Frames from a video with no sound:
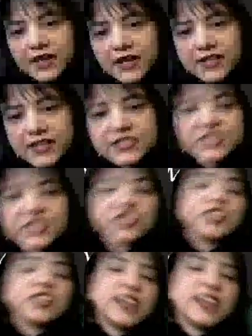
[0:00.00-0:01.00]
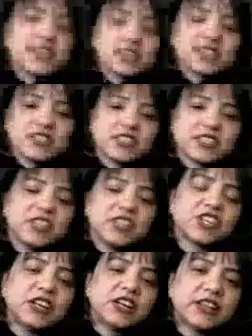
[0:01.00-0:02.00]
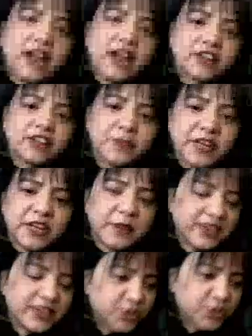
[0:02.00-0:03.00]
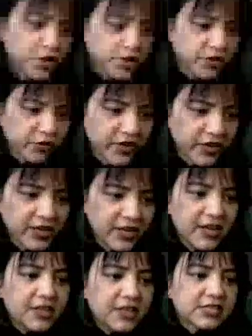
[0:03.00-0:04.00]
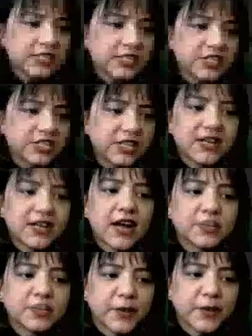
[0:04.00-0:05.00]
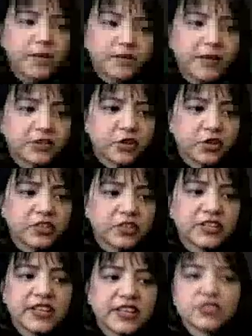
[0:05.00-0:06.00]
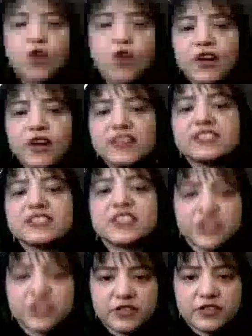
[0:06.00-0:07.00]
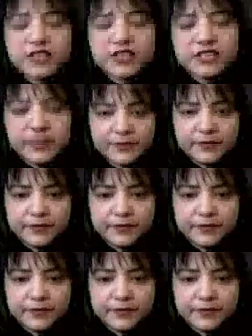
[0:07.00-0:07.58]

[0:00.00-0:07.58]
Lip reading: Incision is the surgical cut made by the doctor, okay? Surgical cut made by the doctor is called an incision, isn't it?